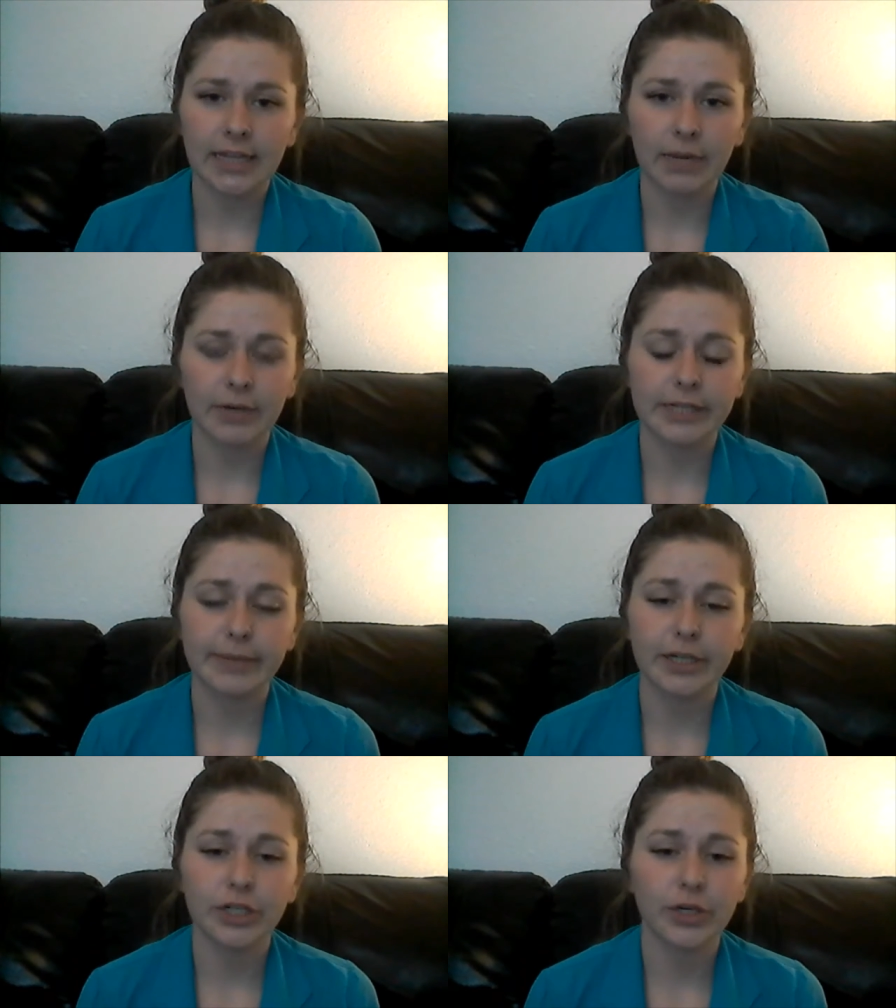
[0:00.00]
they were
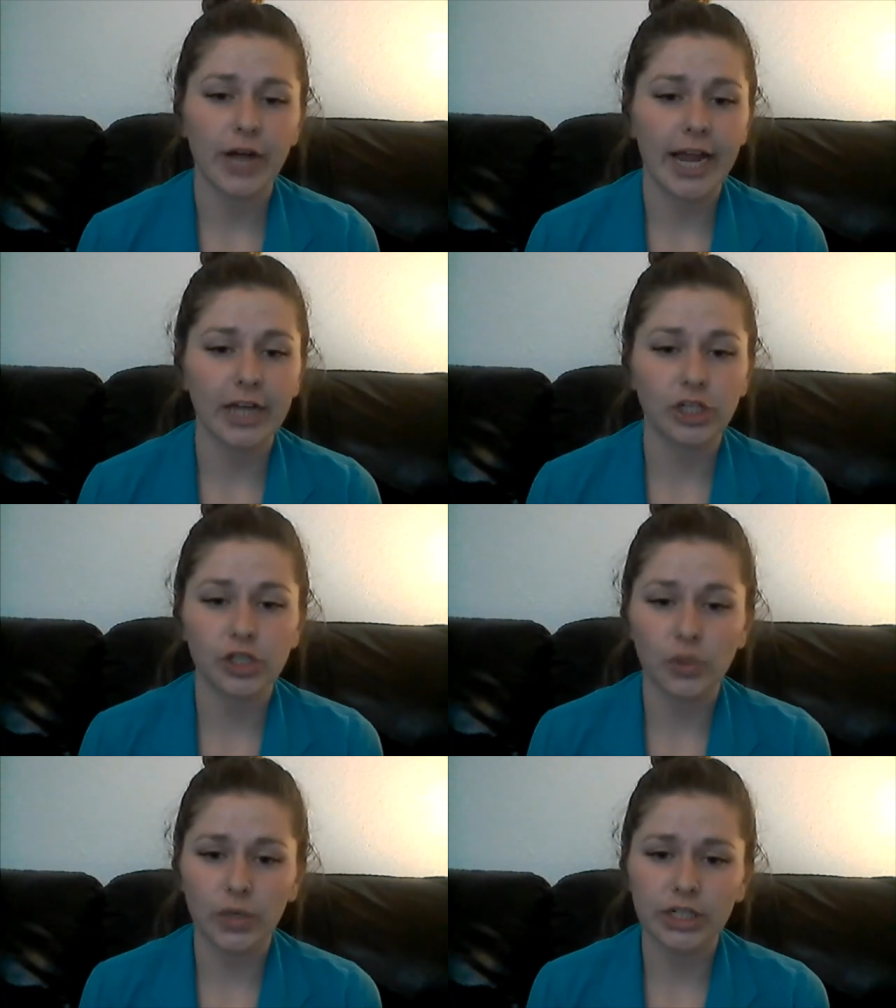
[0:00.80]
expected to write a
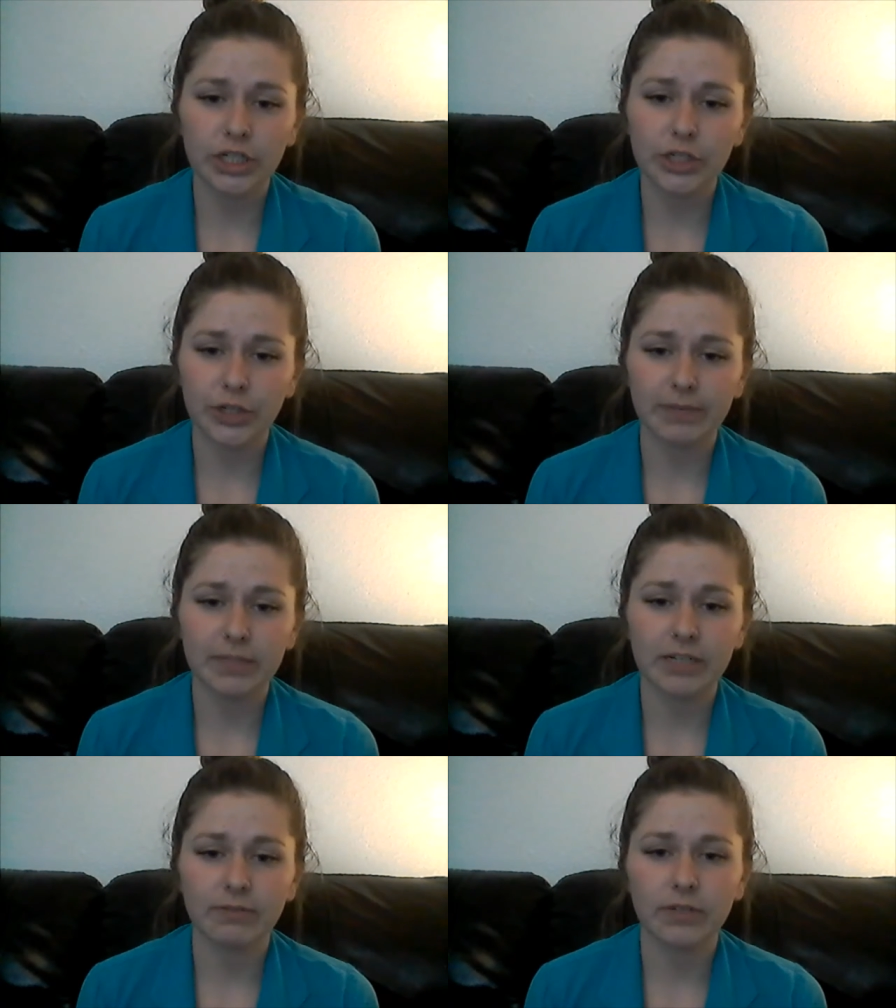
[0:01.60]
short
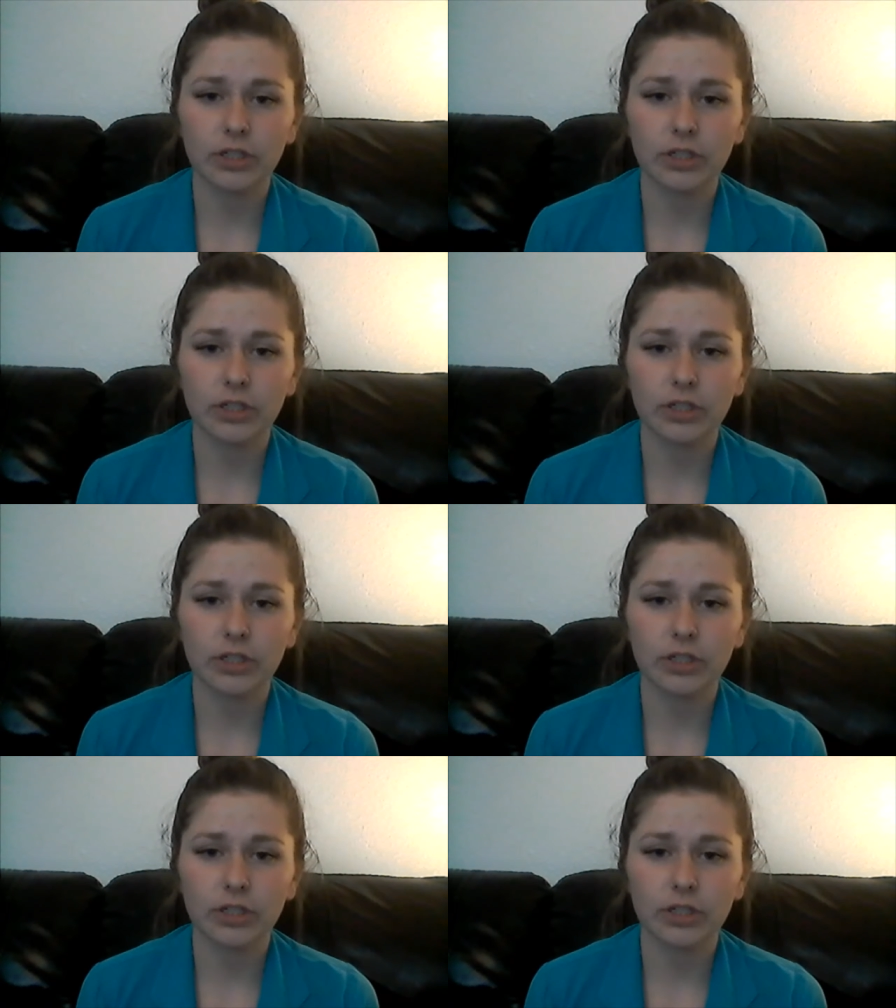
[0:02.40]
descriptive